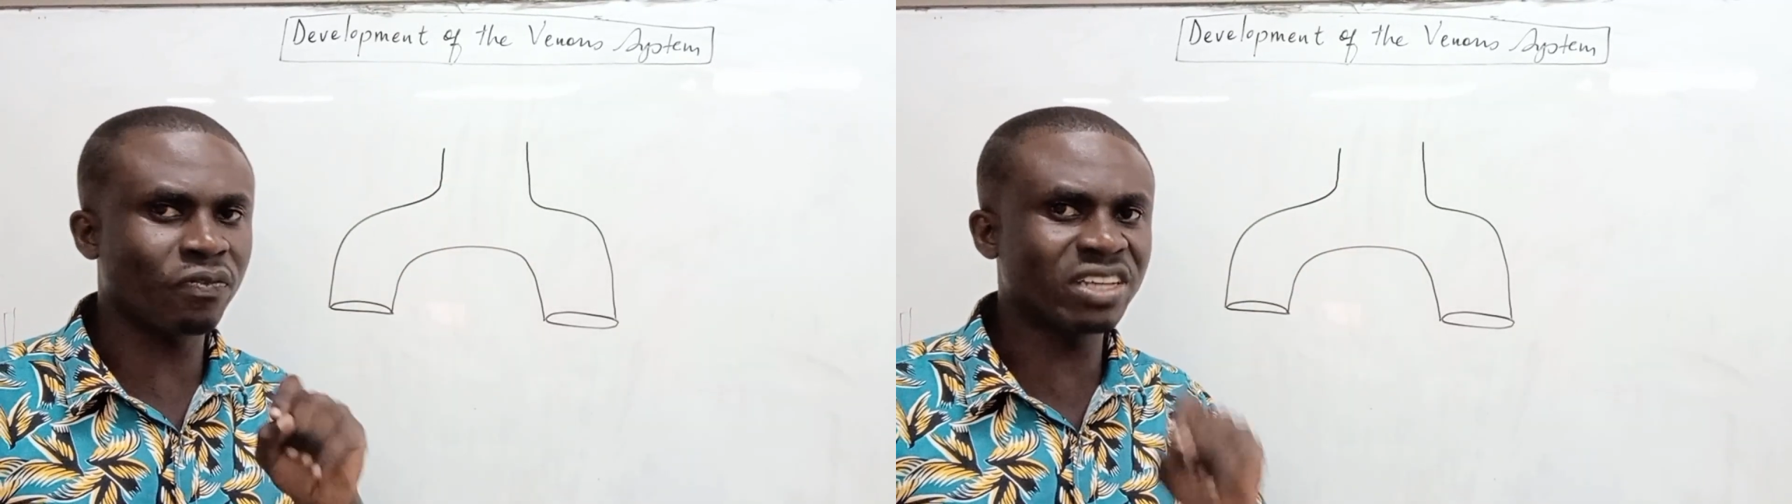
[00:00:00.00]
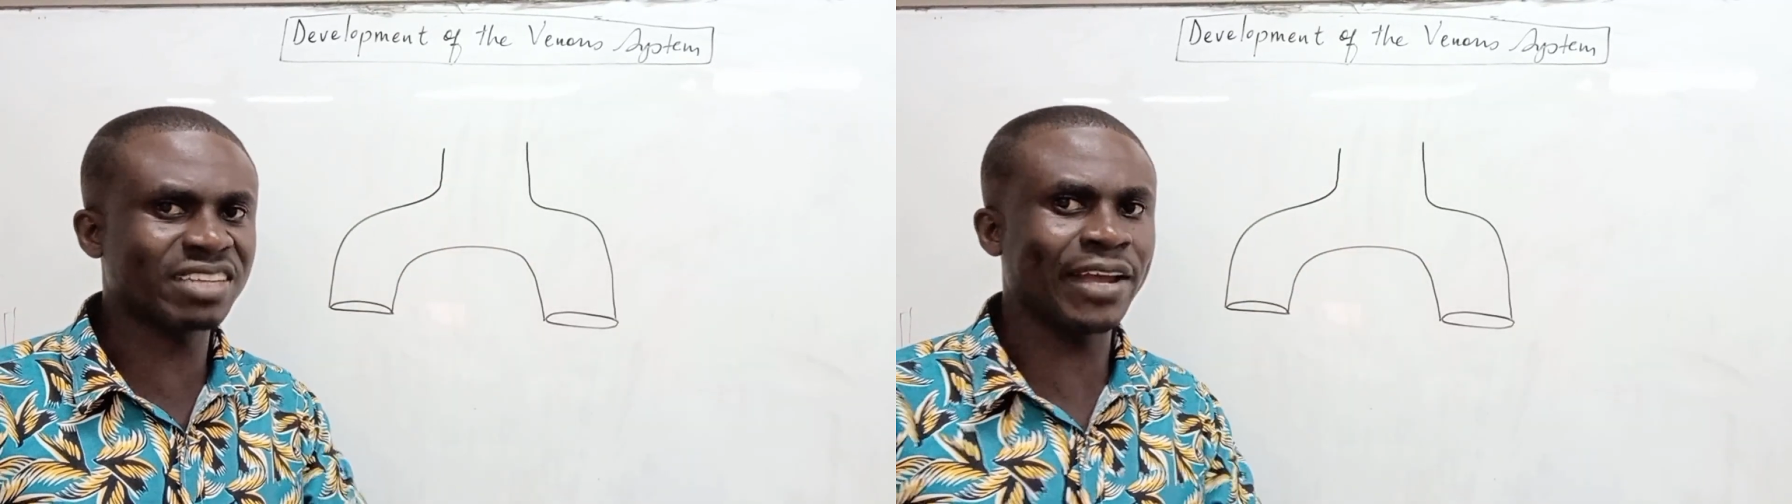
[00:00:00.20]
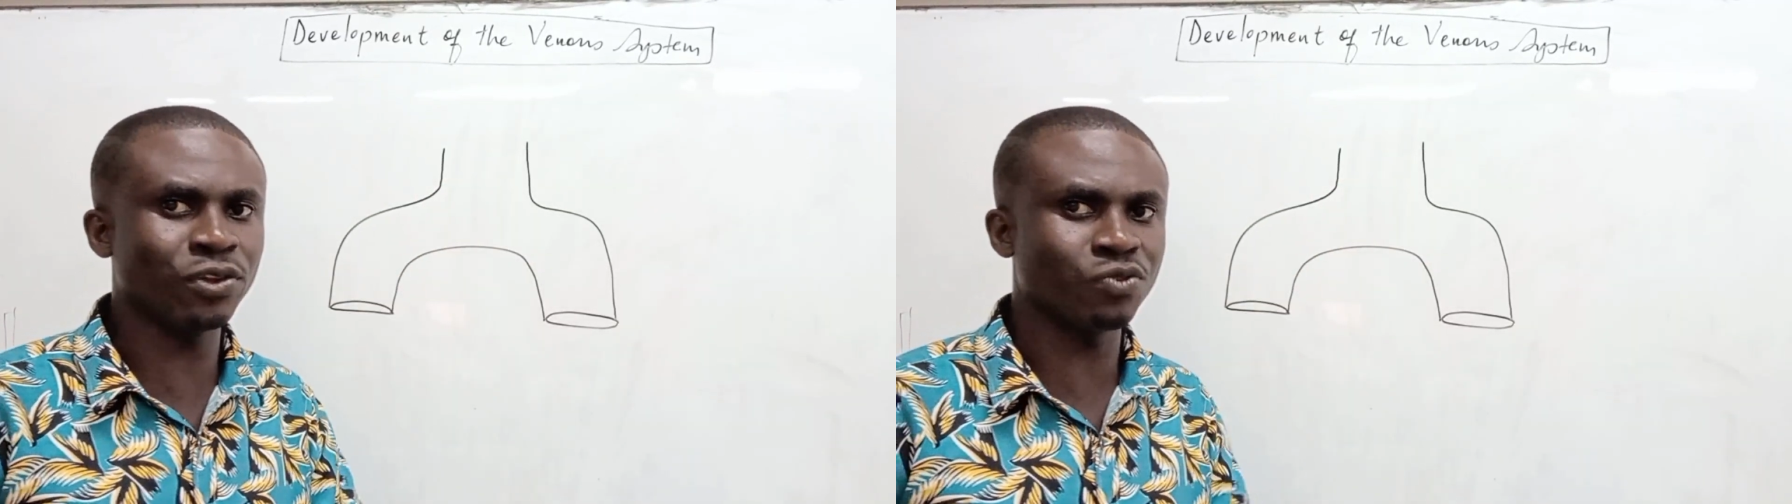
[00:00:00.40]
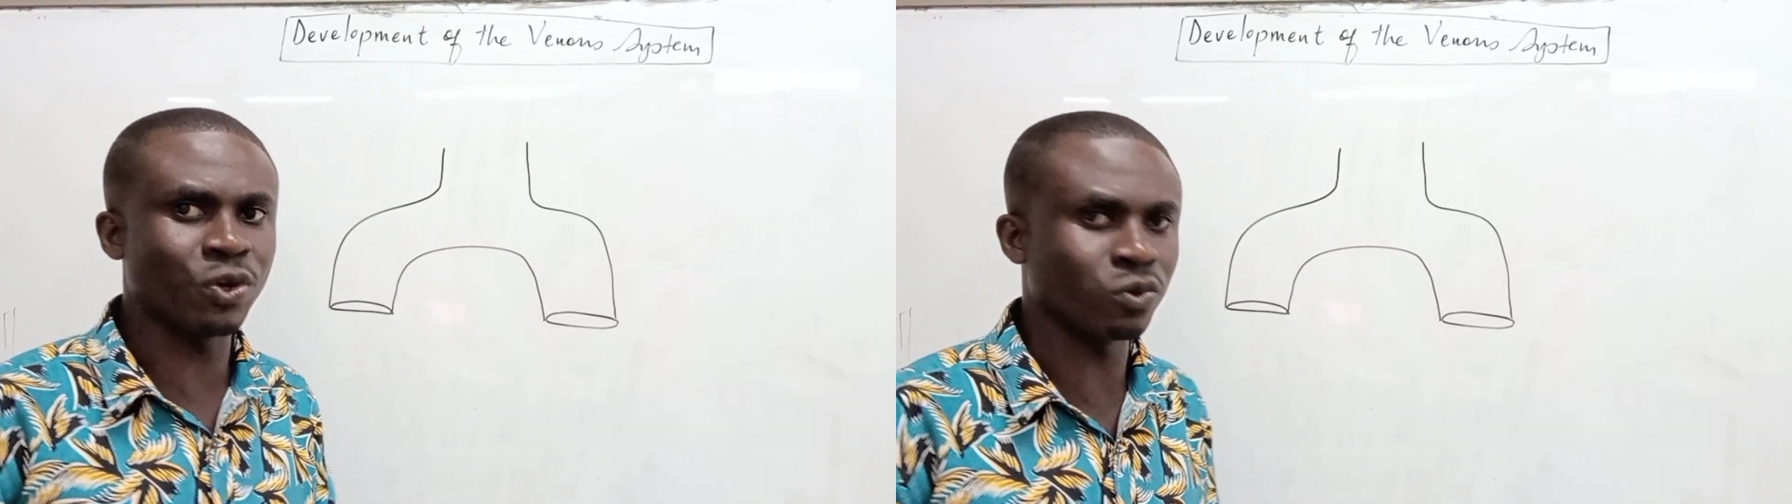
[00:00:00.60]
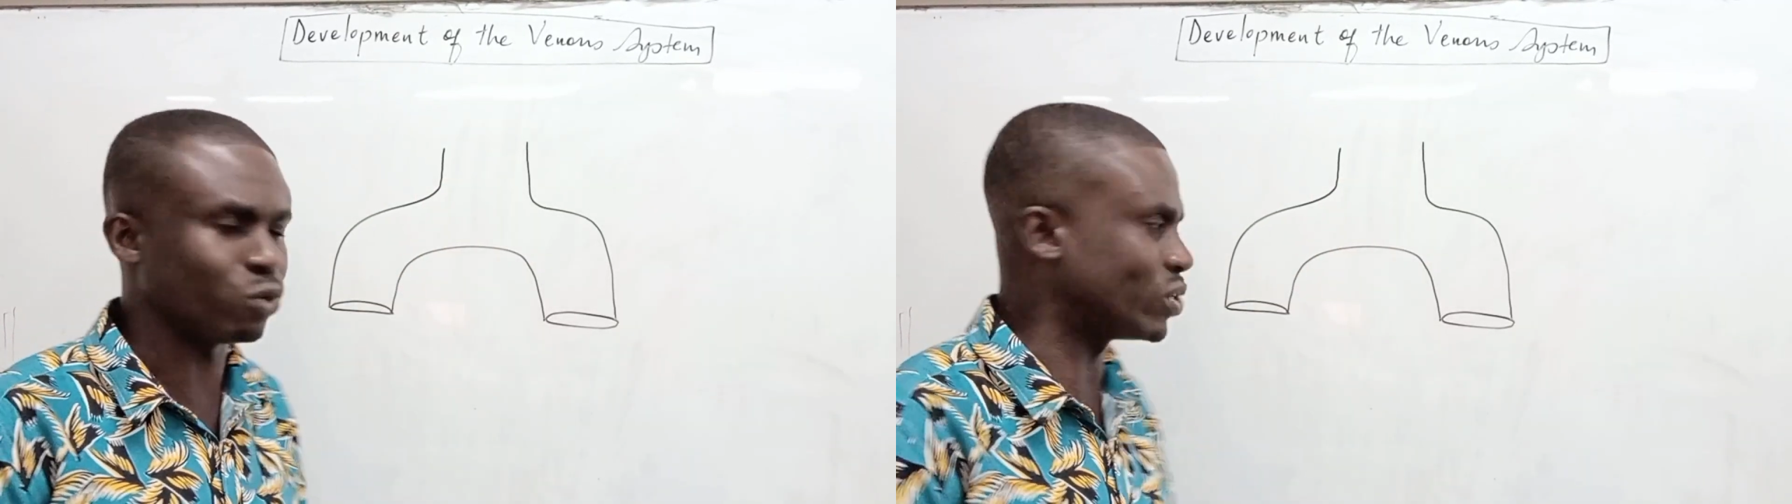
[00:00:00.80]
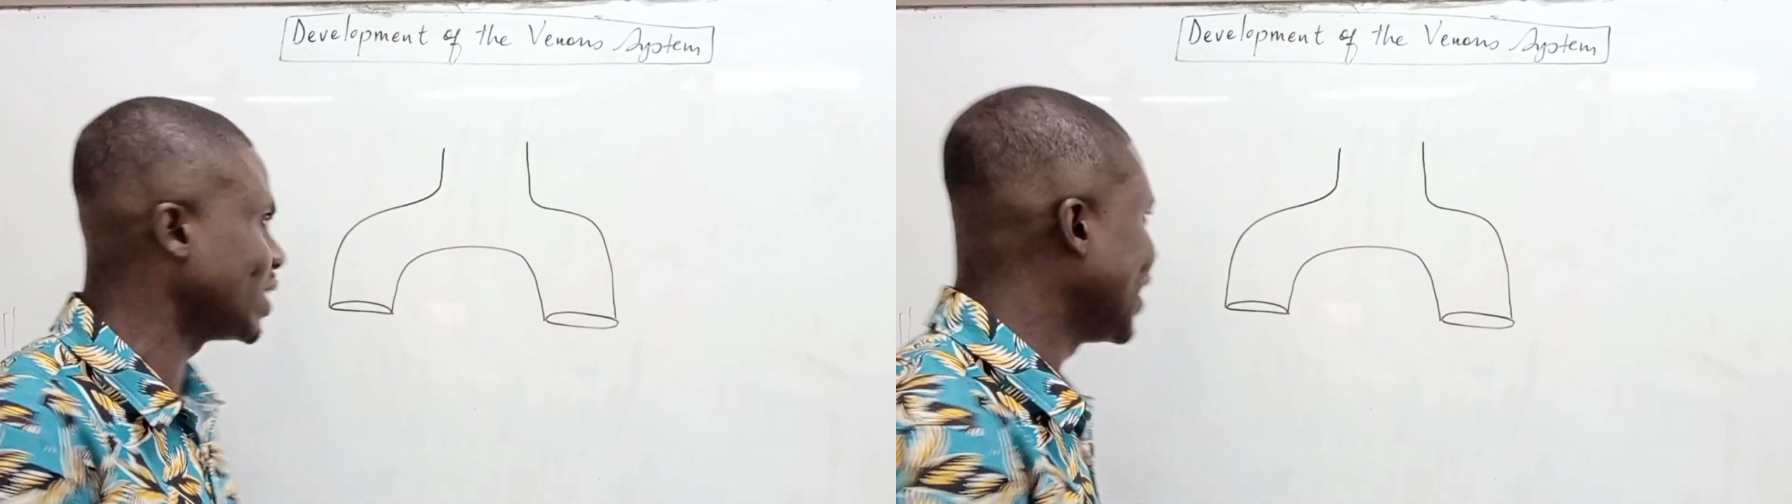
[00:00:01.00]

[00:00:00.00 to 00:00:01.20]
the sinus venosus.